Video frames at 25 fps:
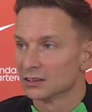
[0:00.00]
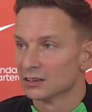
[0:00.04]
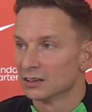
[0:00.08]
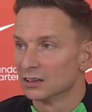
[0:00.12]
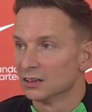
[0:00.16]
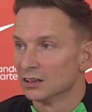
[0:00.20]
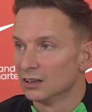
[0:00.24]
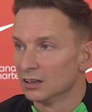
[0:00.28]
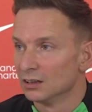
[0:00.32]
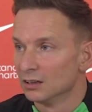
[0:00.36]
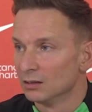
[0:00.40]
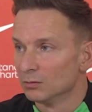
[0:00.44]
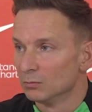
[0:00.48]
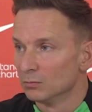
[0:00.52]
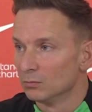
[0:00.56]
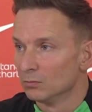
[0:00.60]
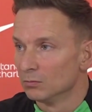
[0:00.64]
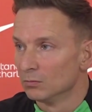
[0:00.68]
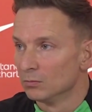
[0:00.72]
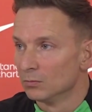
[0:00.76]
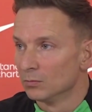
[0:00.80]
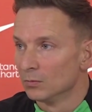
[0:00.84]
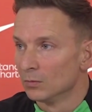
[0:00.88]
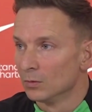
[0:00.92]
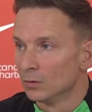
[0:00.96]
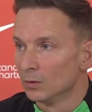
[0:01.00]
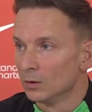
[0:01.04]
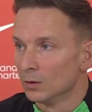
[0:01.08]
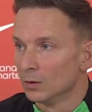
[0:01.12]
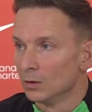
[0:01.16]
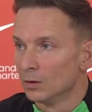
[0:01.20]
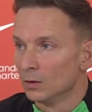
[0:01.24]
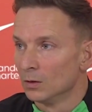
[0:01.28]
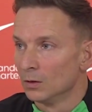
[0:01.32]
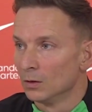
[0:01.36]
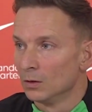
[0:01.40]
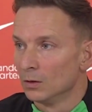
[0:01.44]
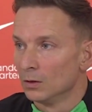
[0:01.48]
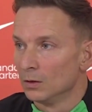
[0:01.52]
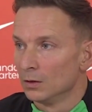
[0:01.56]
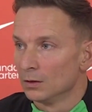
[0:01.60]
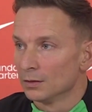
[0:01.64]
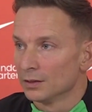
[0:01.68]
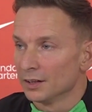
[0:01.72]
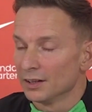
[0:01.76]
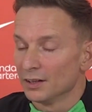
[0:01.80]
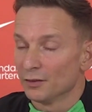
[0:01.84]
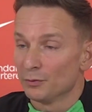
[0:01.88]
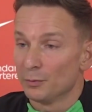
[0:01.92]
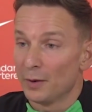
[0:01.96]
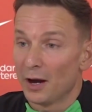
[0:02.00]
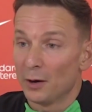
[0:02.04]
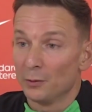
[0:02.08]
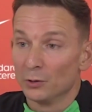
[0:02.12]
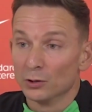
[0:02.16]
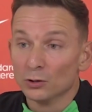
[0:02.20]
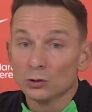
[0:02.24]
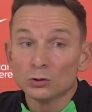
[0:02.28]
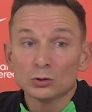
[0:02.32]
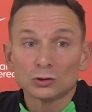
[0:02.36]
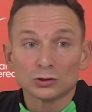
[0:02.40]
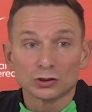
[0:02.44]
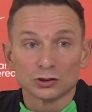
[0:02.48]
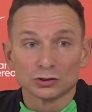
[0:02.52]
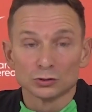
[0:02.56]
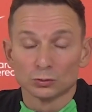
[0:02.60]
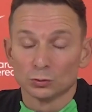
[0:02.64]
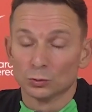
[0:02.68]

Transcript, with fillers: Um, you have Barry Lewtas,